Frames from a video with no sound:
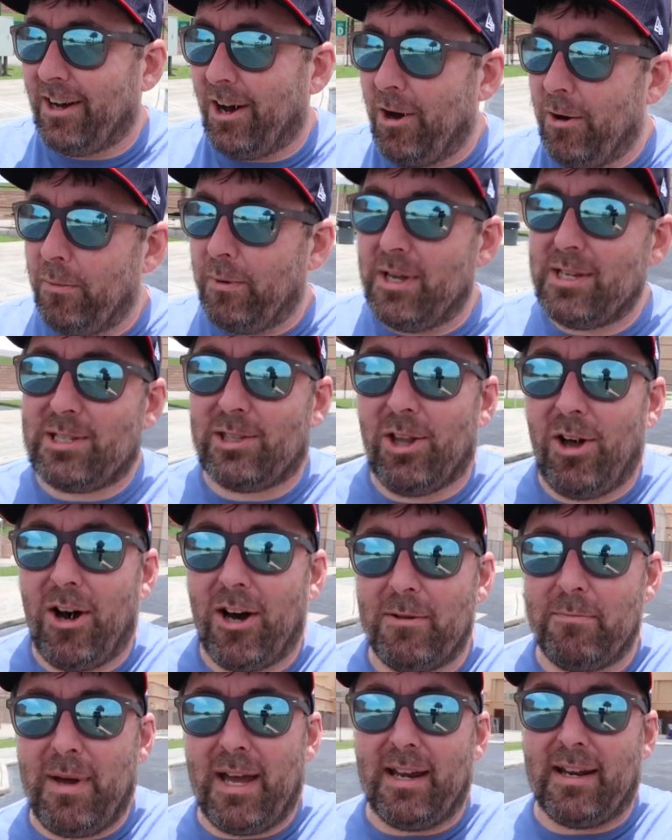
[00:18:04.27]
Always
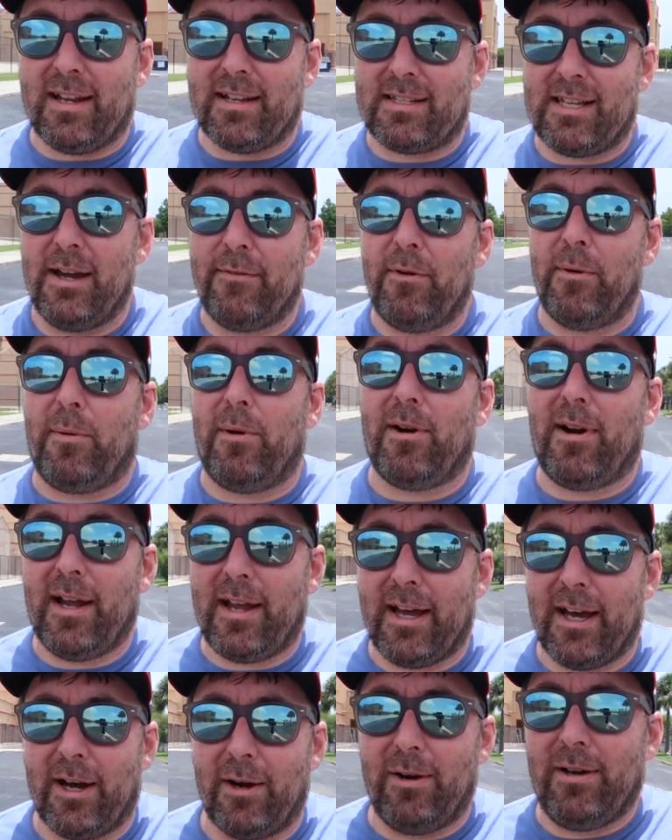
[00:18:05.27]
lawn maintenance. Everywhere I
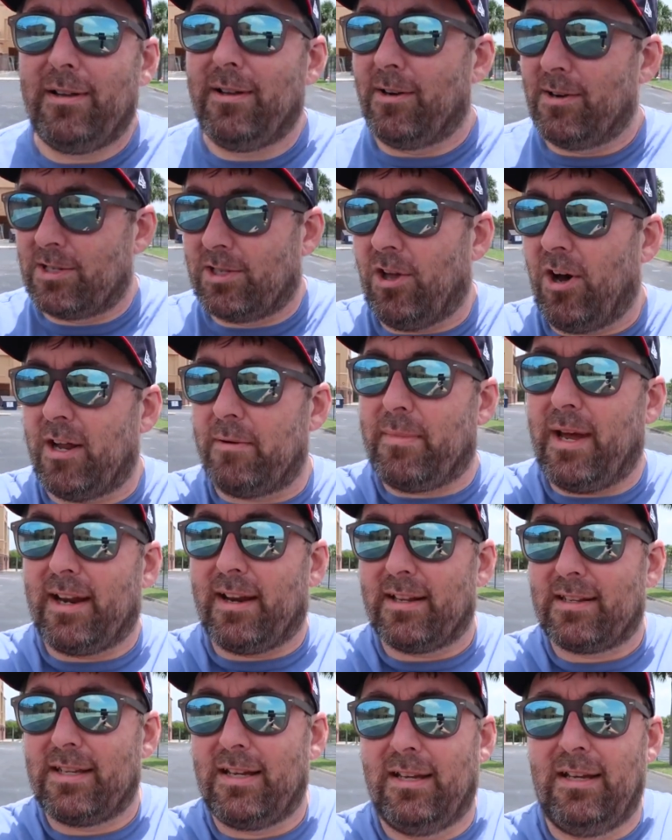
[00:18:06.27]
go, there's lawn
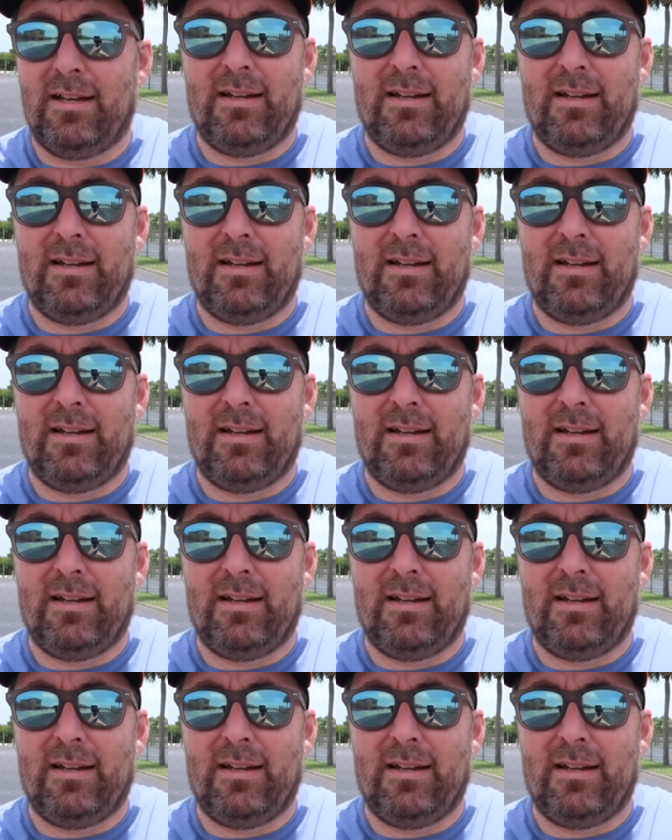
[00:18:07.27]
maintenance.